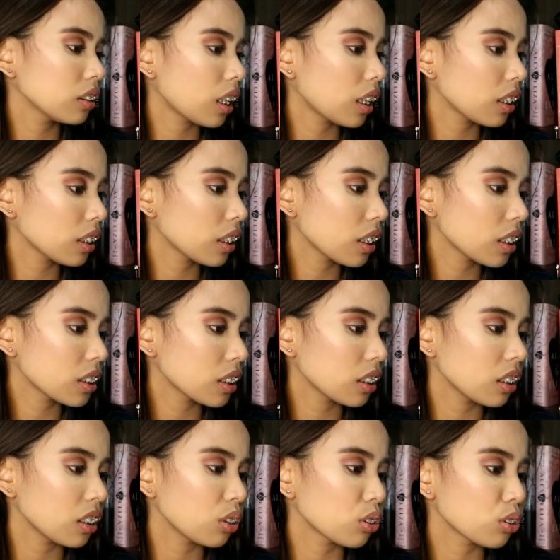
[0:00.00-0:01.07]
nakalagay kasi
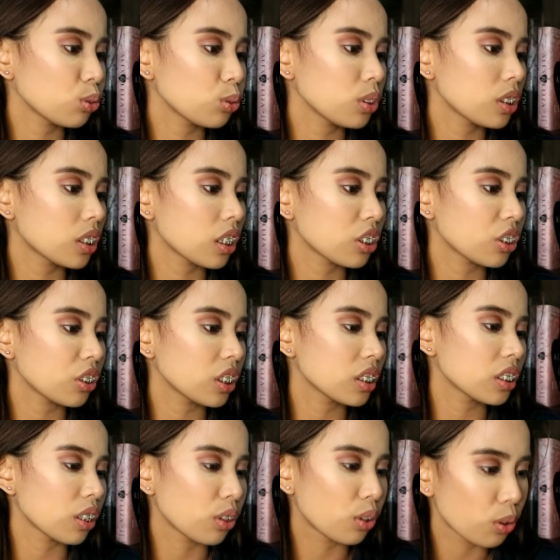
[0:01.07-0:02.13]
dito, 2
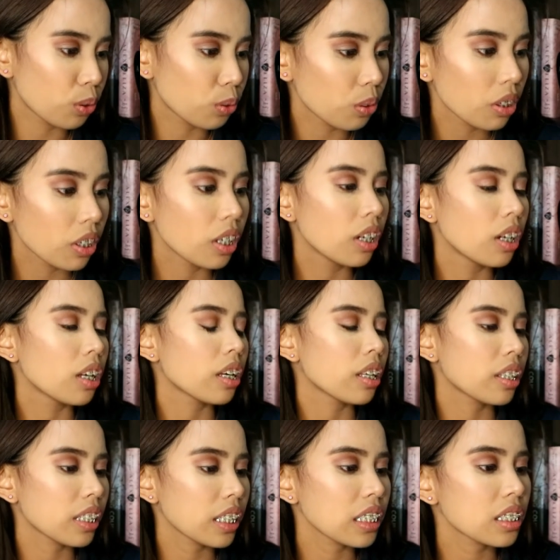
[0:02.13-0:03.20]
centuries ago,
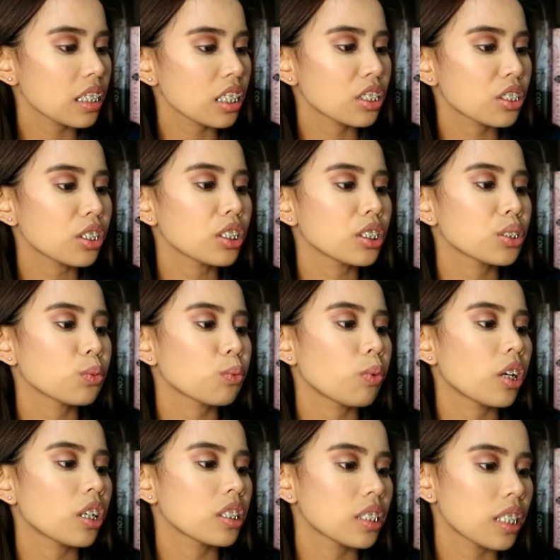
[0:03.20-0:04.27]
3 sisters
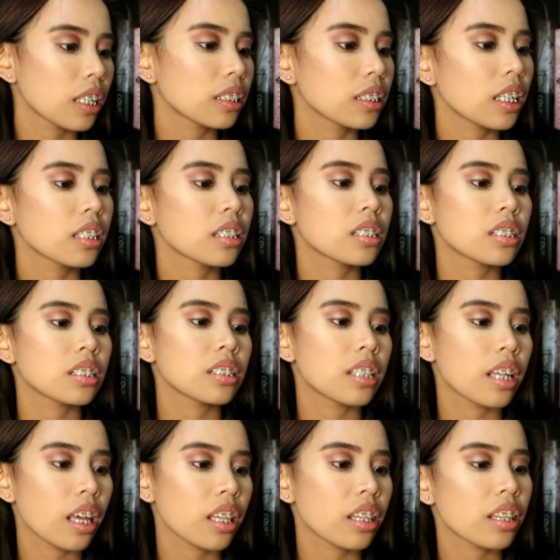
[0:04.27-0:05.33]
were sentenced to
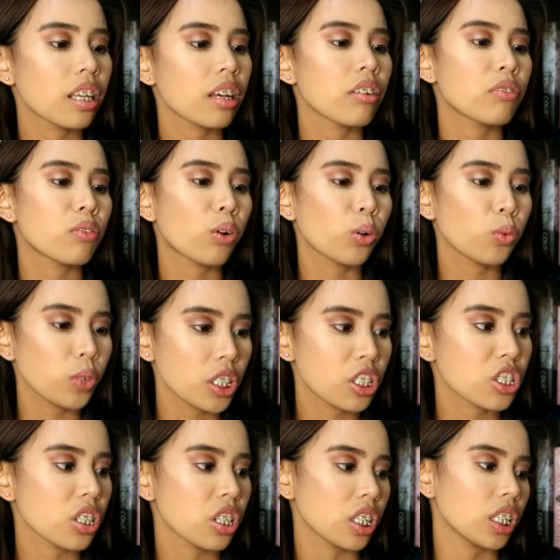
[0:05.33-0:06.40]
death for
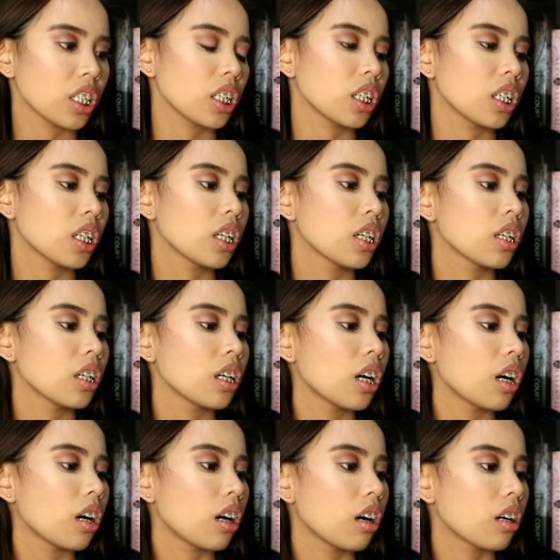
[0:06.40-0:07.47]
witchery.
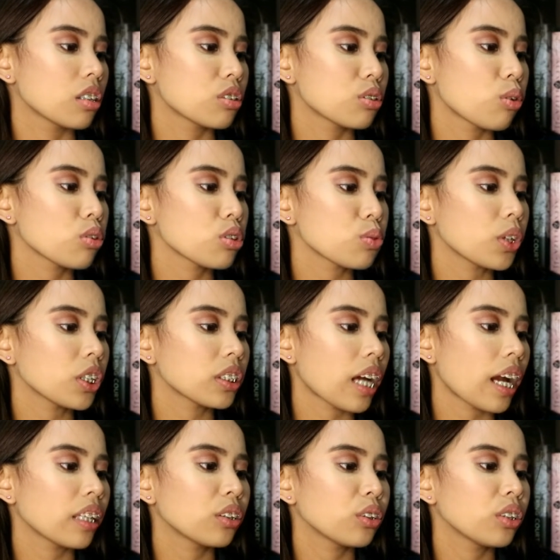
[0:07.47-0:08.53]
Stones were
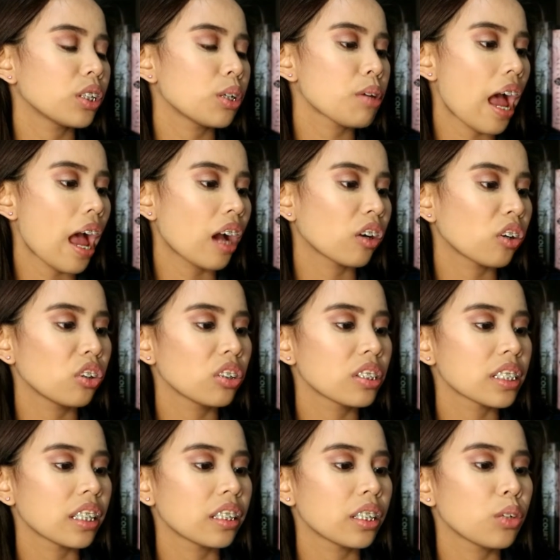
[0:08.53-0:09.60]
tied to their
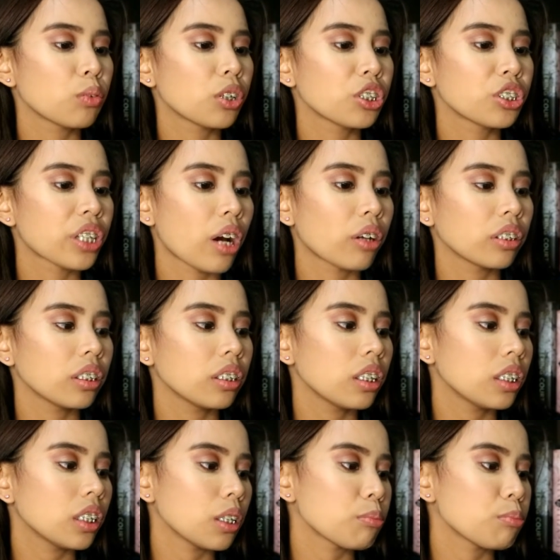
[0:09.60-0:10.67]
ankles and they were drowned in
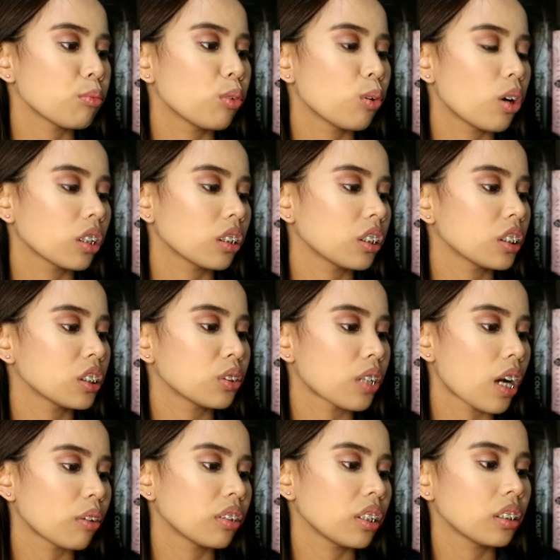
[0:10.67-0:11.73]
the deep water
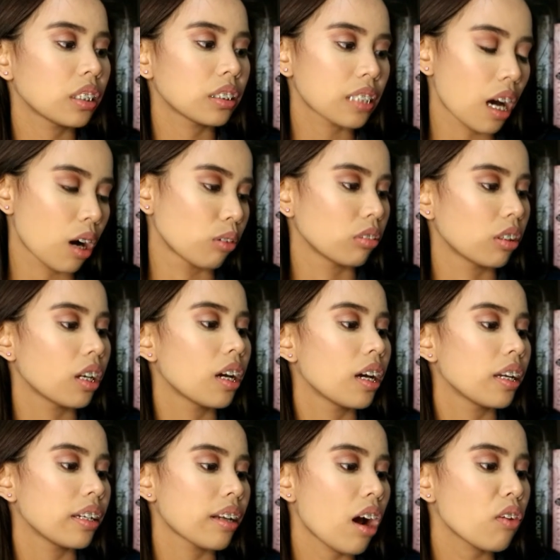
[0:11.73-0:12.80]
surrounding the town.
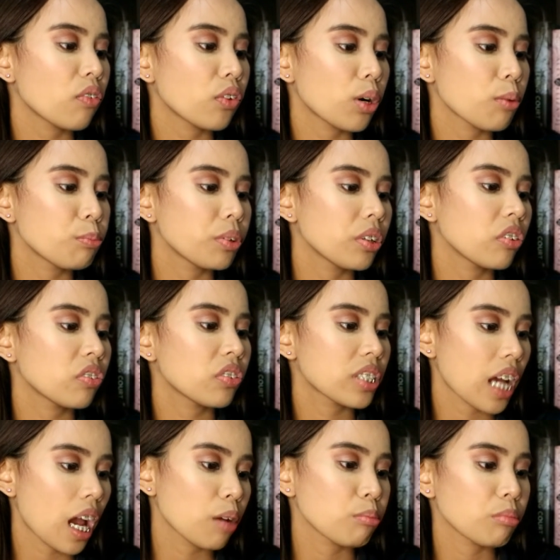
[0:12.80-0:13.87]
Now for a brief
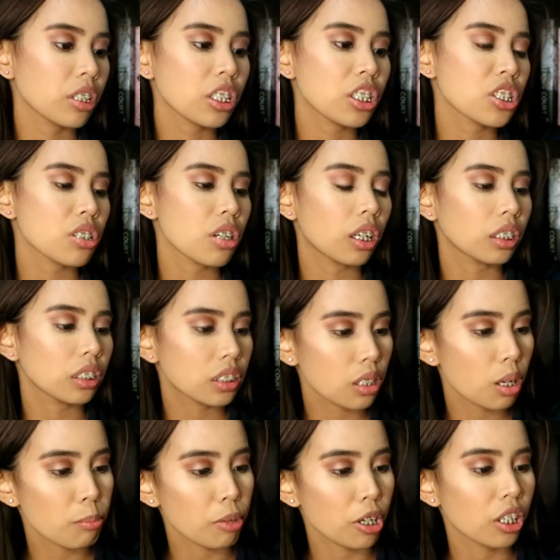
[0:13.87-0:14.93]
time each
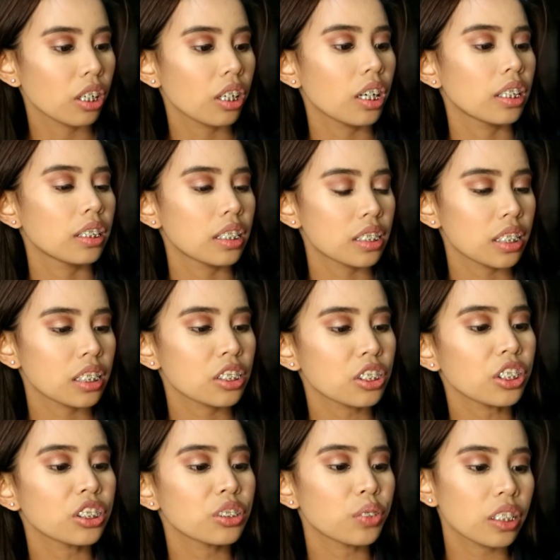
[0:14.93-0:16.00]
summer, the
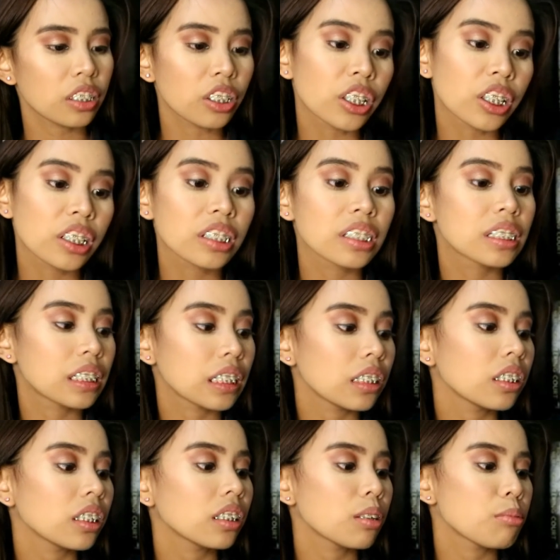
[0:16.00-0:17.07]
sisters return,
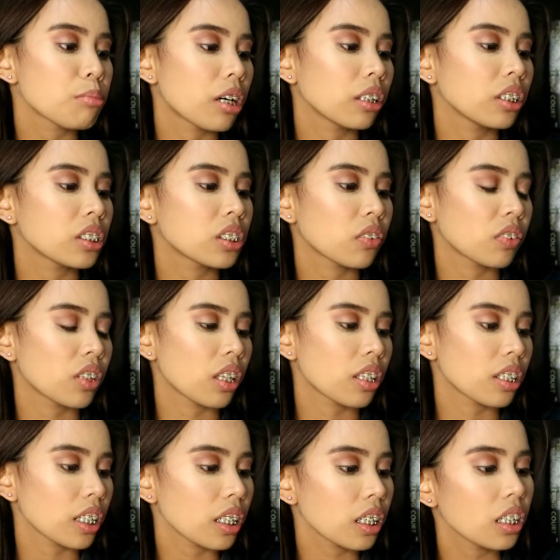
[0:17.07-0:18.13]
stealing the bodies of the
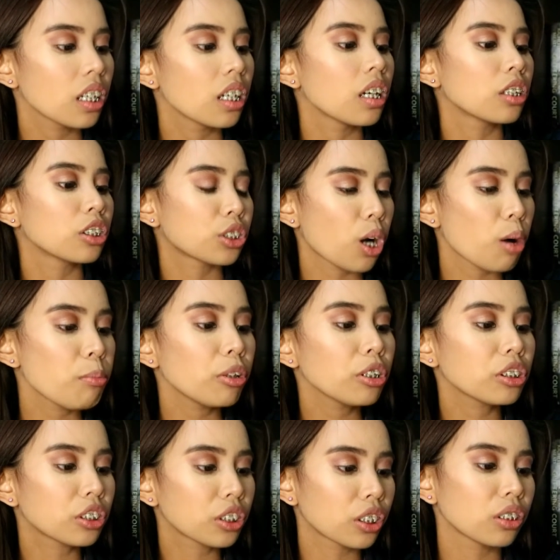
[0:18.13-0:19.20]
3
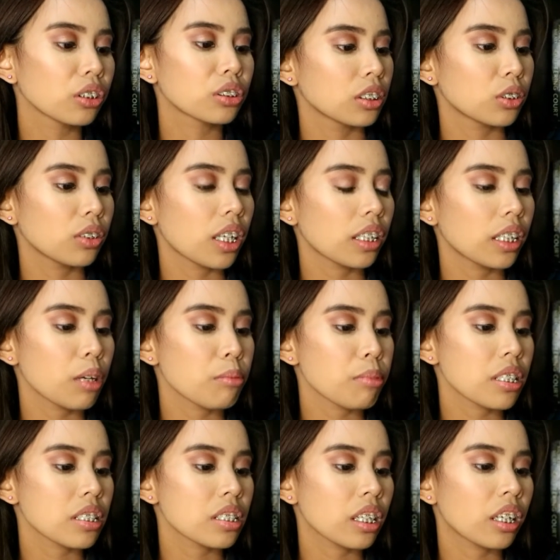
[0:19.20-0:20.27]
troubled girls so that they
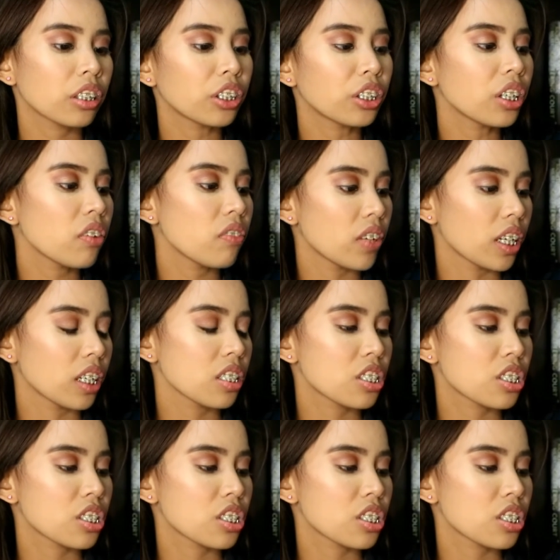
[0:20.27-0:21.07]
may seek their revenge,